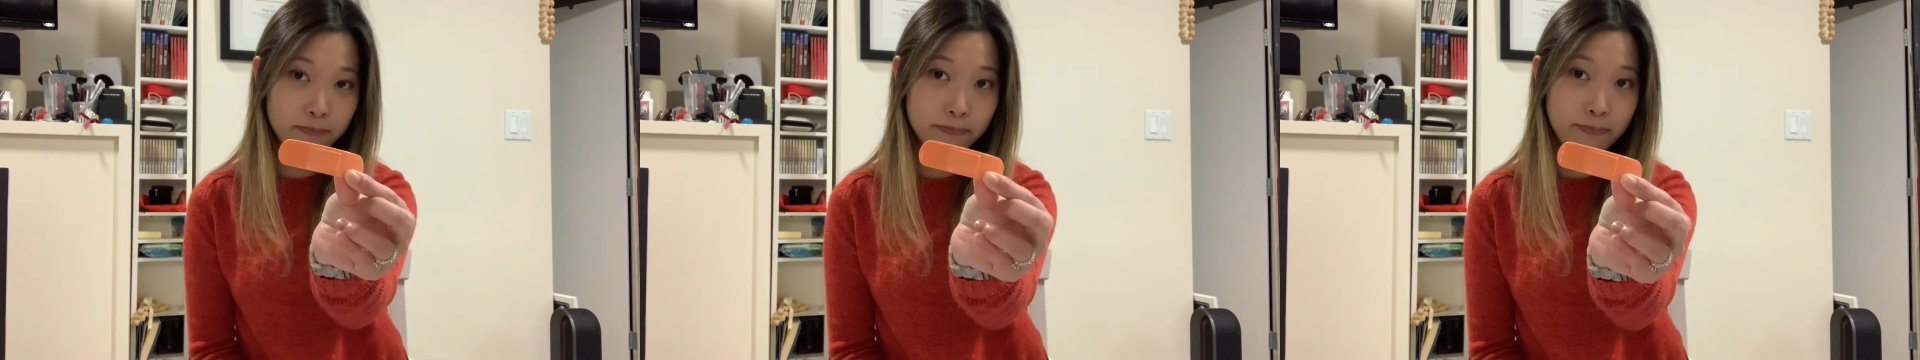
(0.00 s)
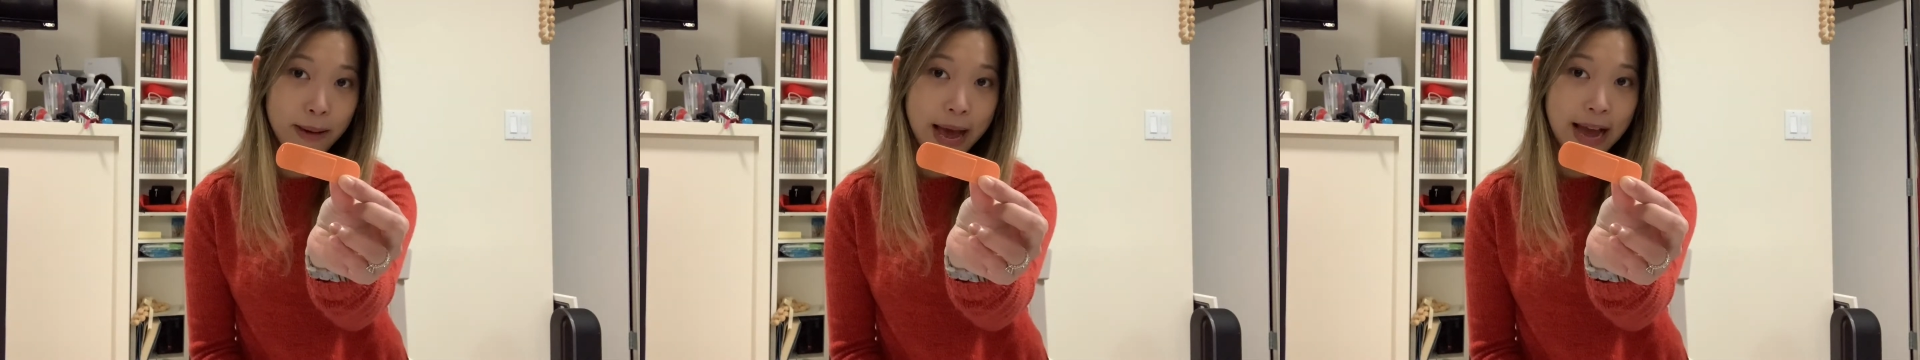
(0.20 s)

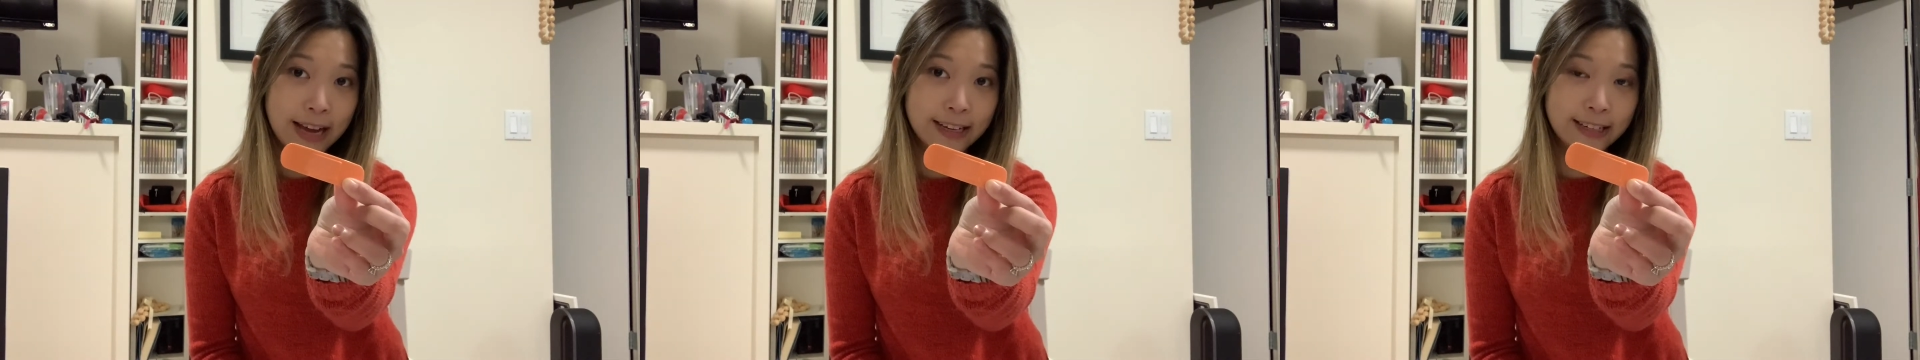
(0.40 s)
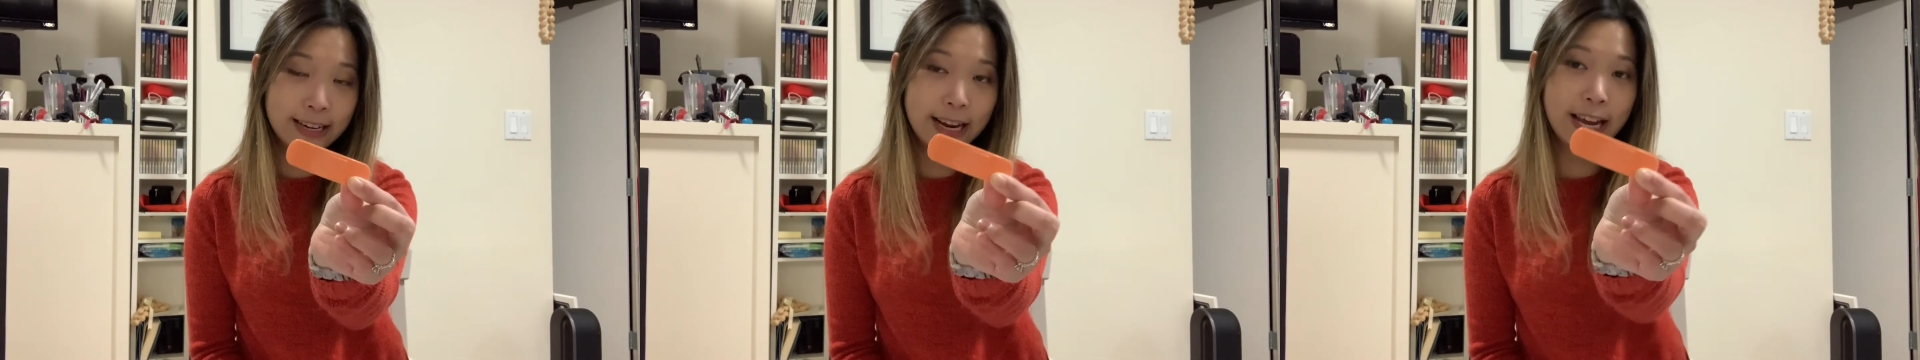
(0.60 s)

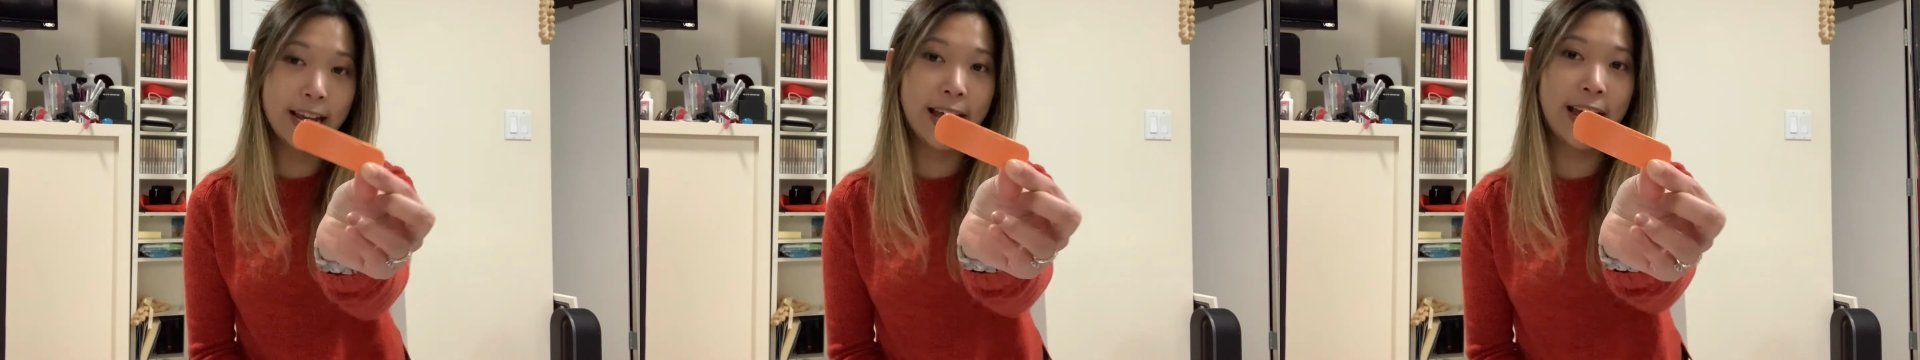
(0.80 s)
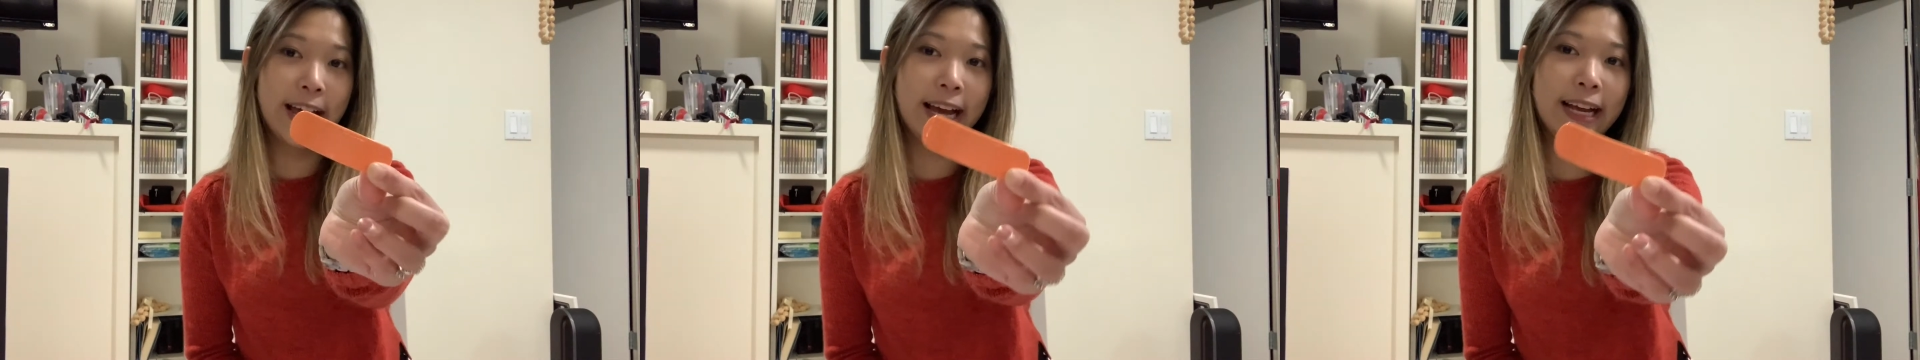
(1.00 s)

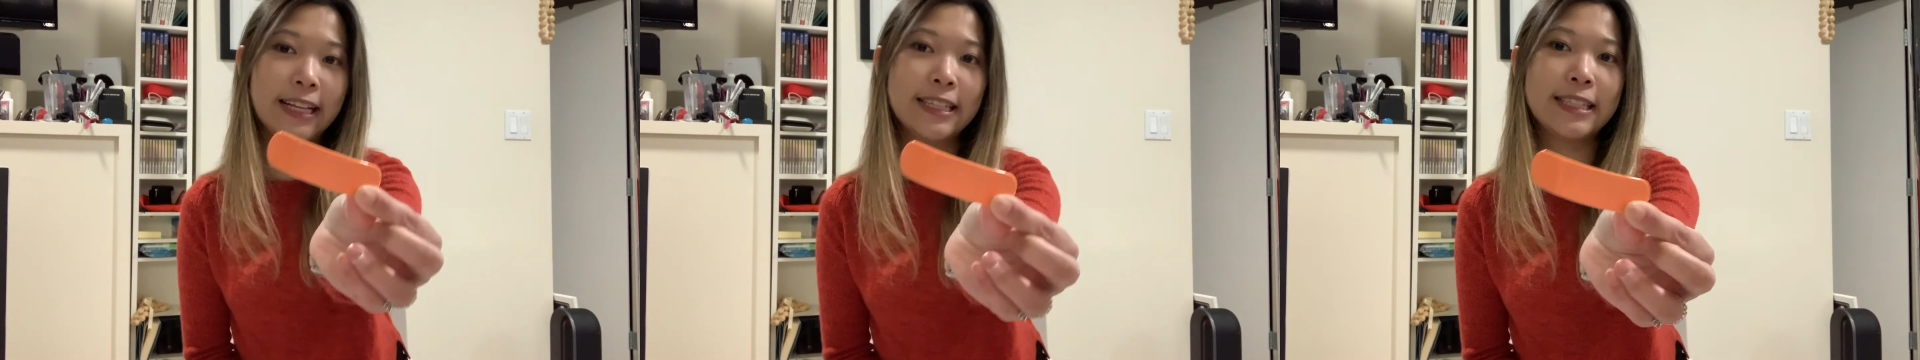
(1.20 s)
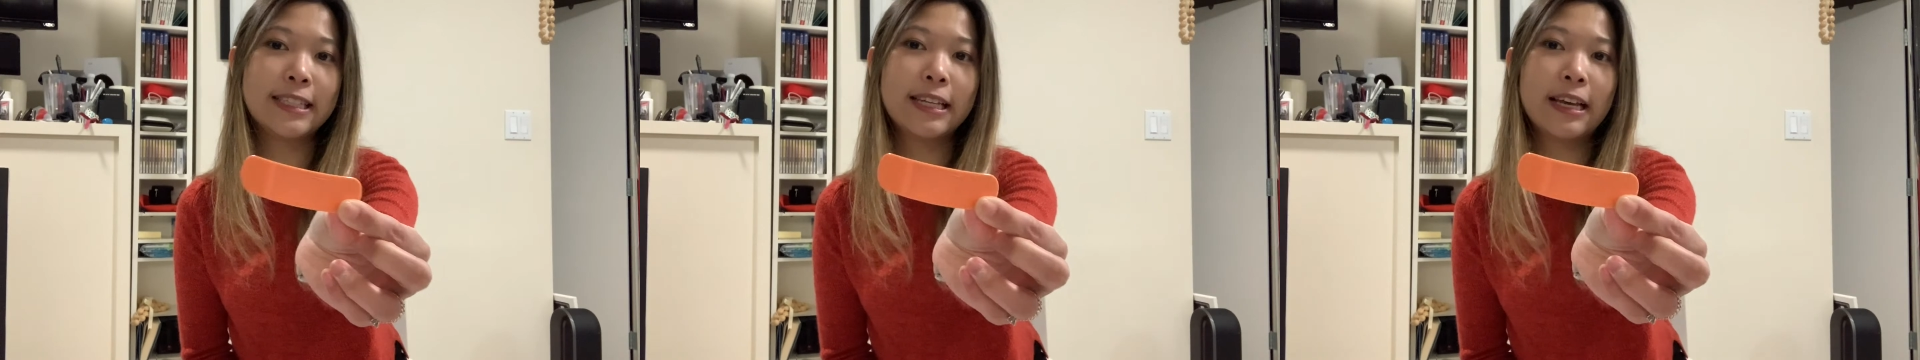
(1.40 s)

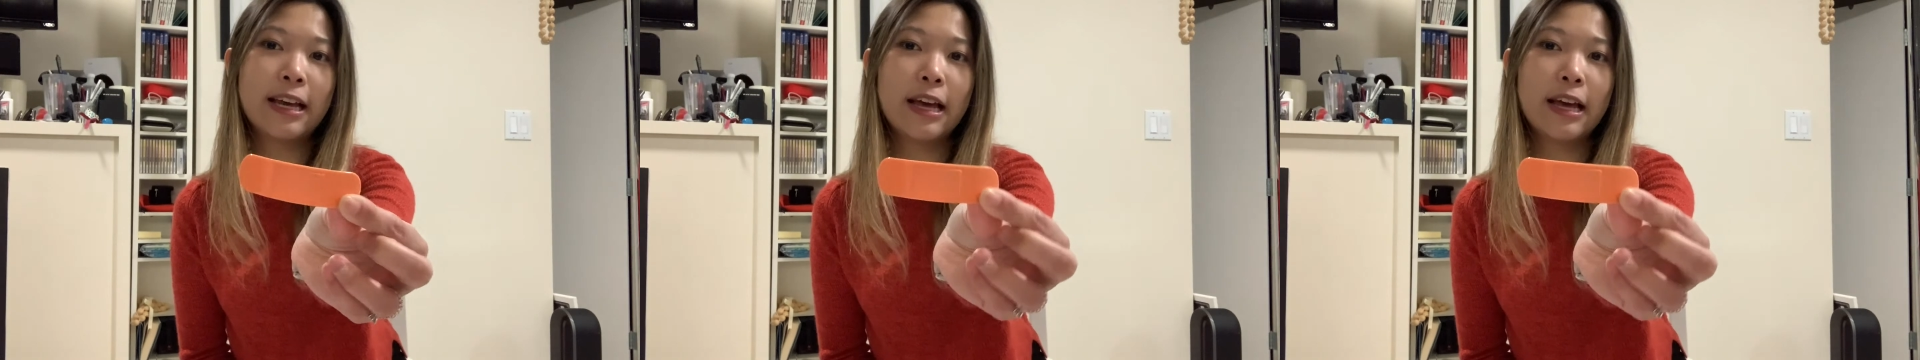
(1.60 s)
Band-Aids.